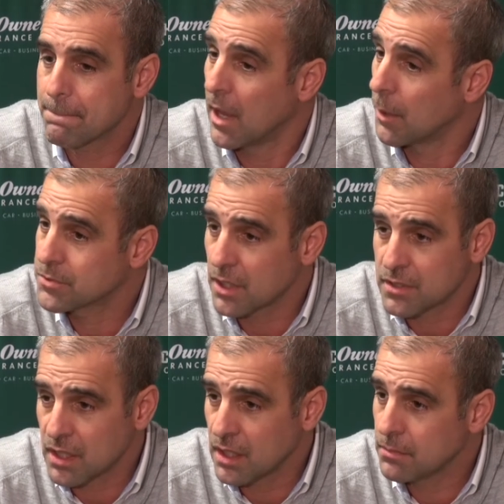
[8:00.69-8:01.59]
helps our
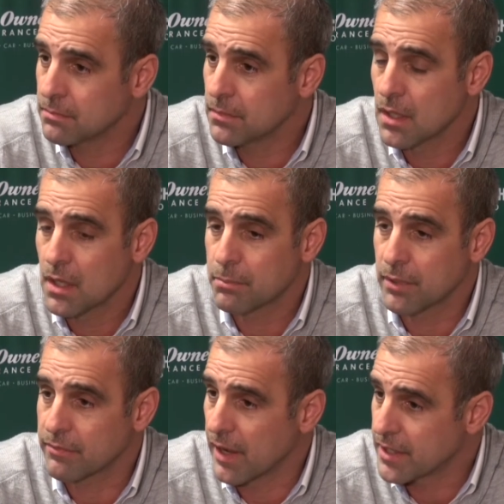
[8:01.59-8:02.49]
team,
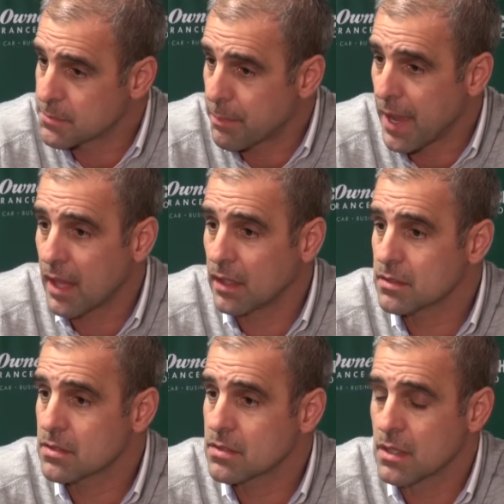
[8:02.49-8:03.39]
provides
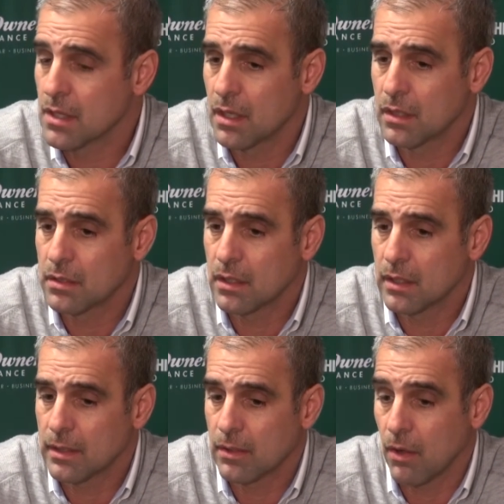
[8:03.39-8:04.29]
balance,
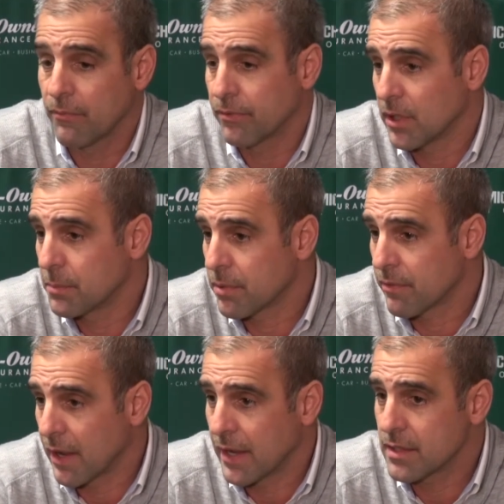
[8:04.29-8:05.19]
uh, hopefully,
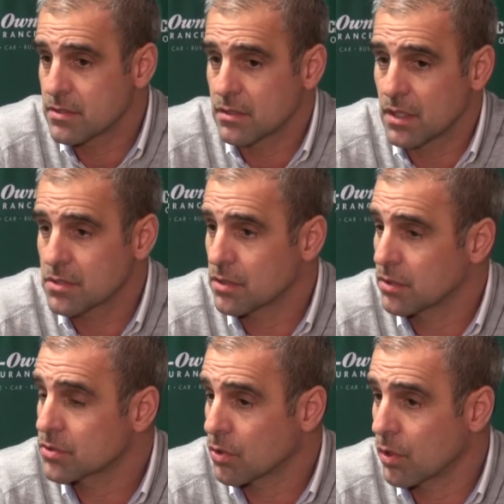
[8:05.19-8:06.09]
provides
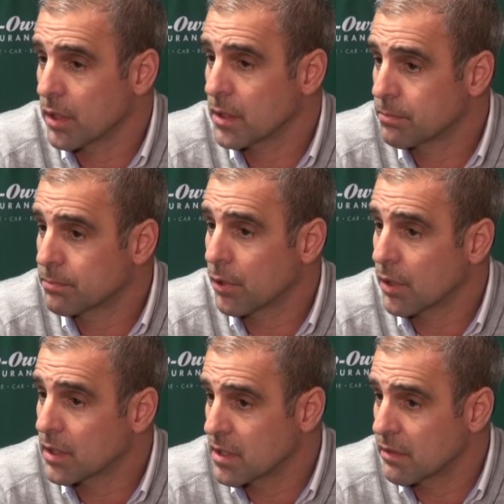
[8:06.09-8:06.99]
additional scoring
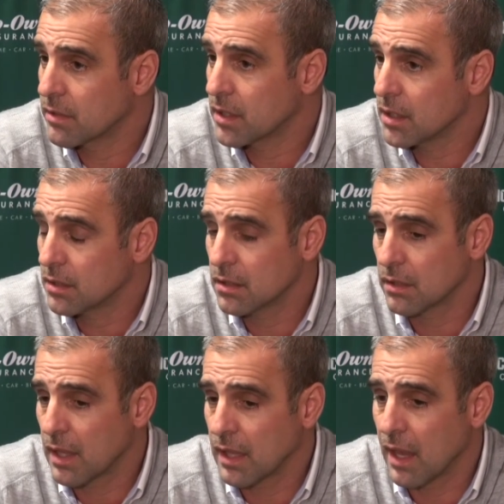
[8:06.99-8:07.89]
productivity. You
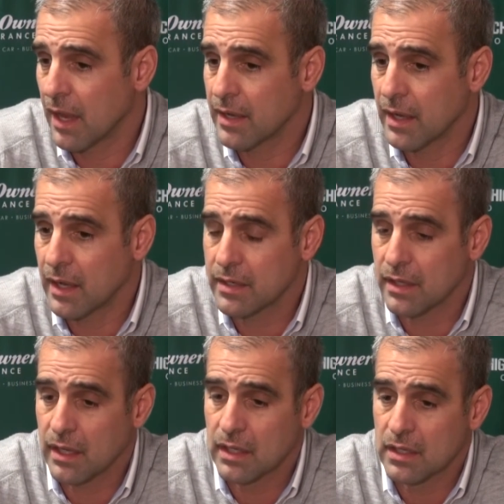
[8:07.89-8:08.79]
know, that line had
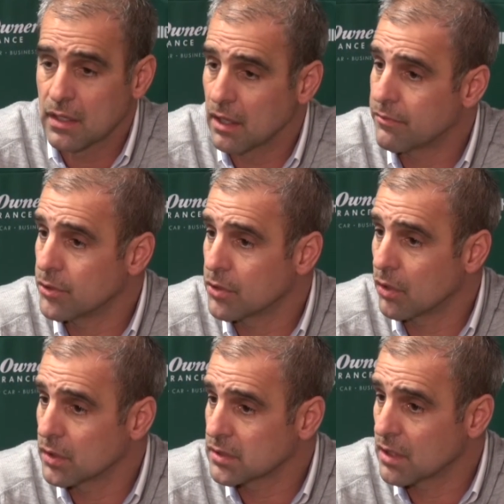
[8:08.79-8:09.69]
uh, a few
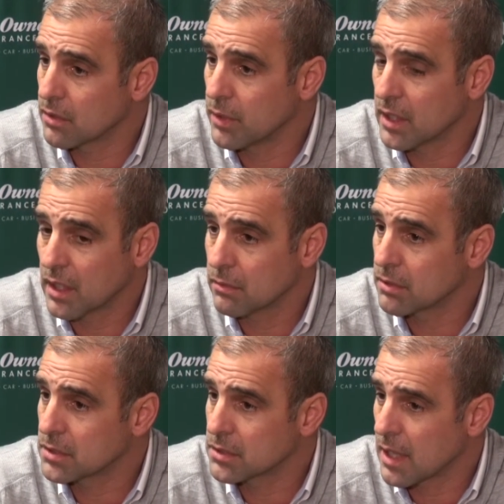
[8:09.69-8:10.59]
goals on the weekend,
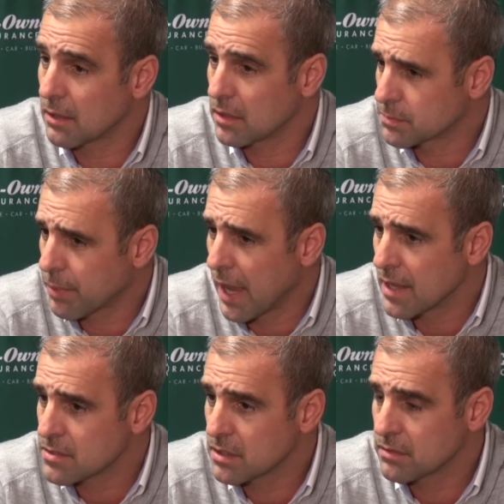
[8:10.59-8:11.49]
which is, that, is
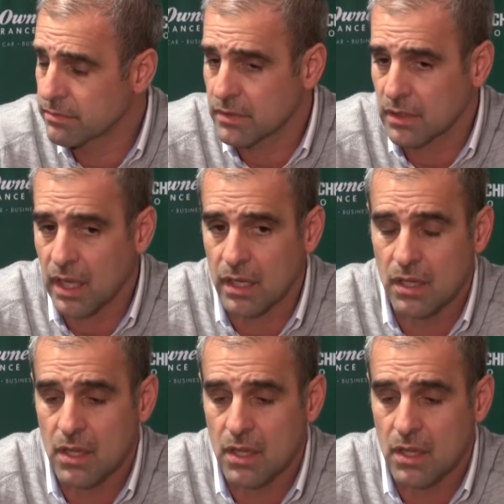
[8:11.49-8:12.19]
positive. And again,